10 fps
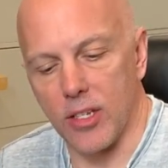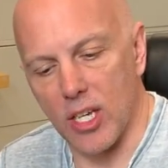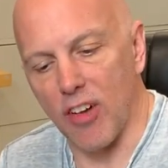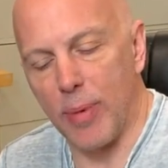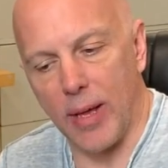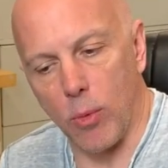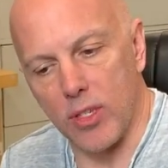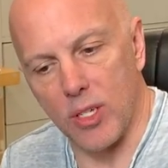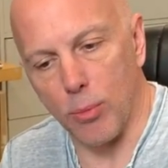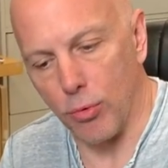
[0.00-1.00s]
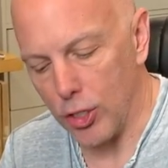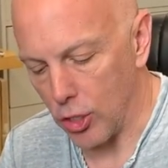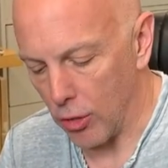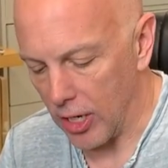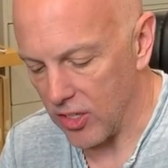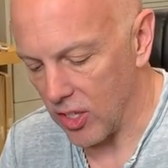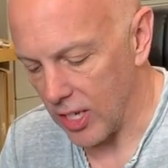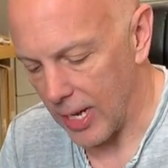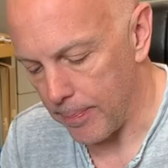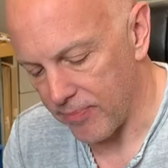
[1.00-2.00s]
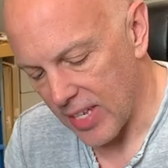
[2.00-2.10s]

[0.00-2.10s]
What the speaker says: A soft pad wants to bridge across the top.